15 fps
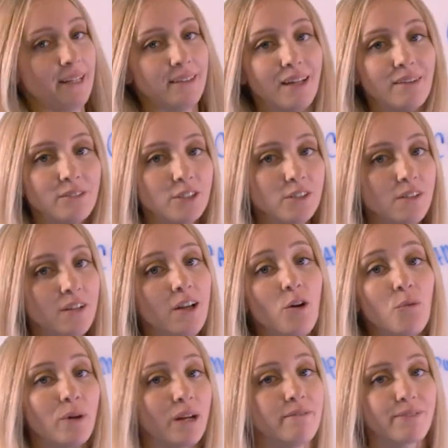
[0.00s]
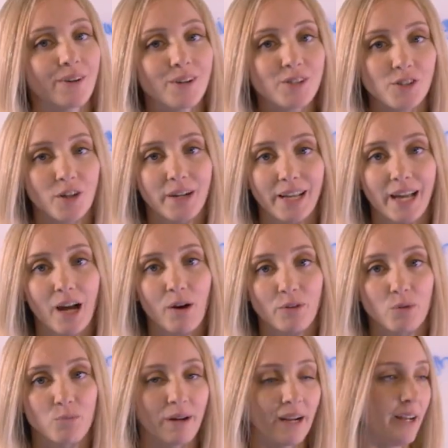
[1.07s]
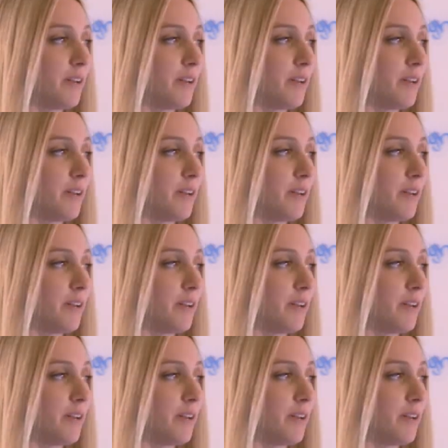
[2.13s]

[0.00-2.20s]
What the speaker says: level, when I'm first starting out with a brand new